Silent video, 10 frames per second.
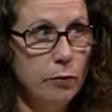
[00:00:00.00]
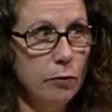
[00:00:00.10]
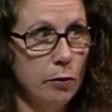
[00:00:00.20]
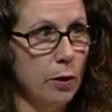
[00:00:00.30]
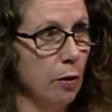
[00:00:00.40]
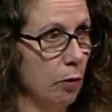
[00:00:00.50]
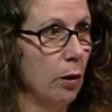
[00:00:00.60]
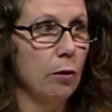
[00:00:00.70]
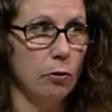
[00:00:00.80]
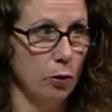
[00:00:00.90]
is a given.
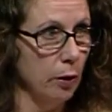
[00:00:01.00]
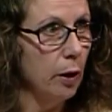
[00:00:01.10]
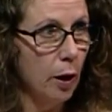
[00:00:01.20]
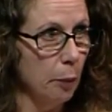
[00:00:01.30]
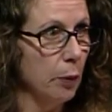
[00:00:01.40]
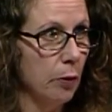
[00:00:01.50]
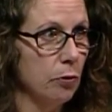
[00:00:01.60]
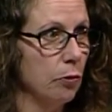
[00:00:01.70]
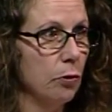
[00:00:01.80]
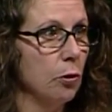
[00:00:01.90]
It's going to happen. This
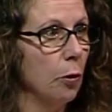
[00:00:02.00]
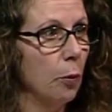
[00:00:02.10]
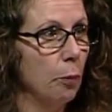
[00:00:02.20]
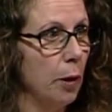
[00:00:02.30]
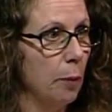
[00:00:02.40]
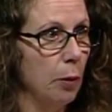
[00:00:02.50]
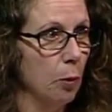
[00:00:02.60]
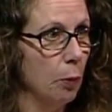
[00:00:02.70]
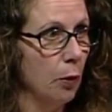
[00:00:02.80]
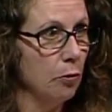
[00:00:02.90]
isn't a maybe or
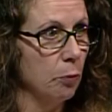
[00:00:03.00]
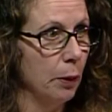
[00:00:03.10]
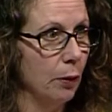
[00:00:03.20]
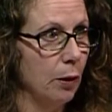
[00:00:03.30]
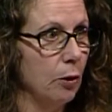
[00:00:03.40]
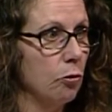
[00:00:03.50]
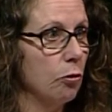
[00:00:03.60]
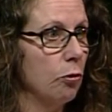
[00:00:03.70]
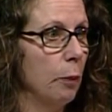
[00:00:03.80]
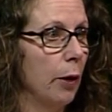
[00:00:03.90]
possibility. It's
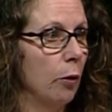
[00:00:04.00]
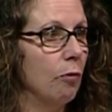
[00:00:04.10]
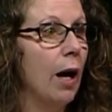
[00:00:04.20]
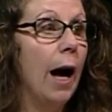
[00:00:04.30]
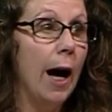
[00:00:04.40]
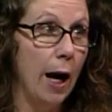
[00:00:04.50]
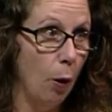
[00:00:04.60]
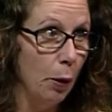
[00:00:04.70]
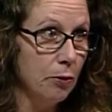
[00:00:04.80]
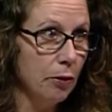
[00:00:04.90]
just a matter of
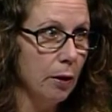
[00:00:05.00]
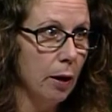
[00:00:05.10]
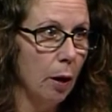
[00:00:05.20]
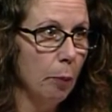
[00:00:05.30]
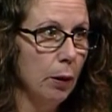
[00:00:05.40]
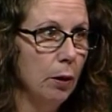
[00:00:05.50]
how it's going to happen?